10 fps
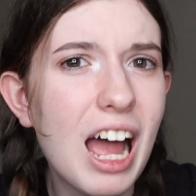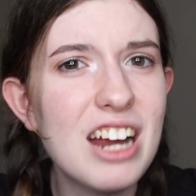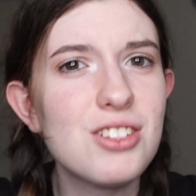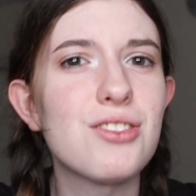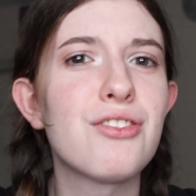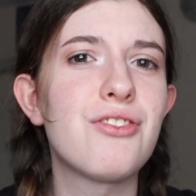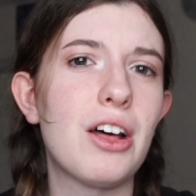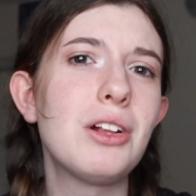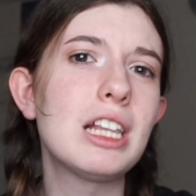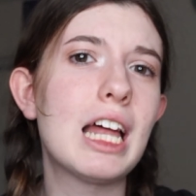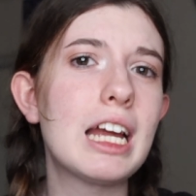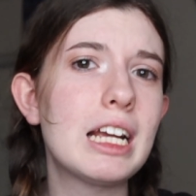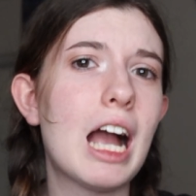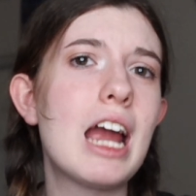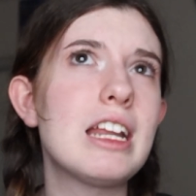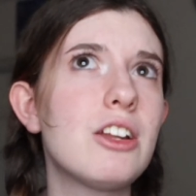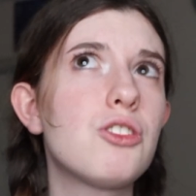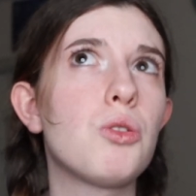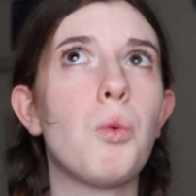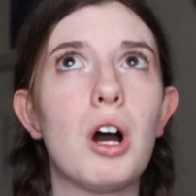I just felt like I needed
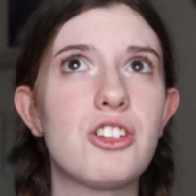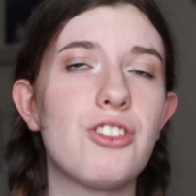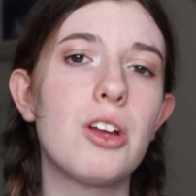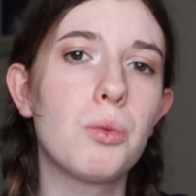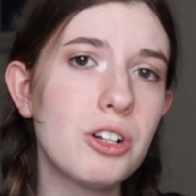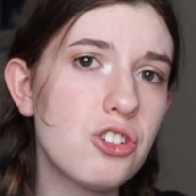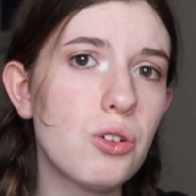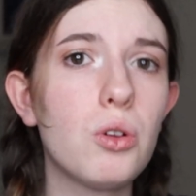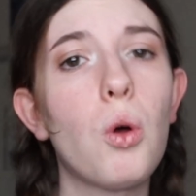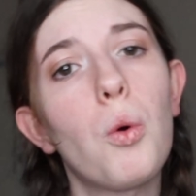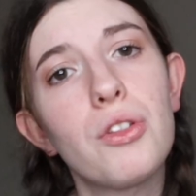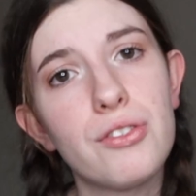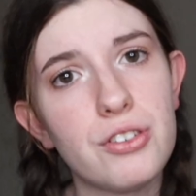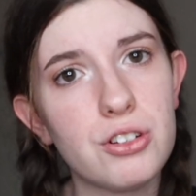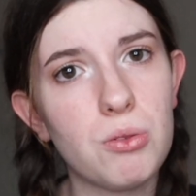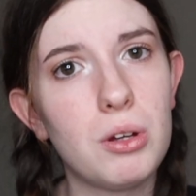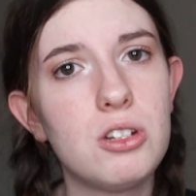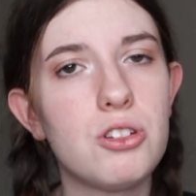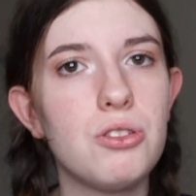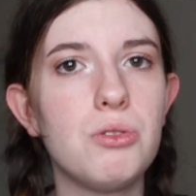to watch the original or the first one
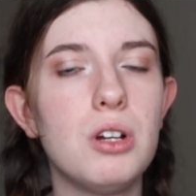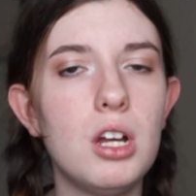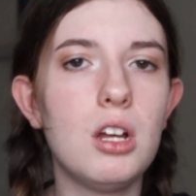to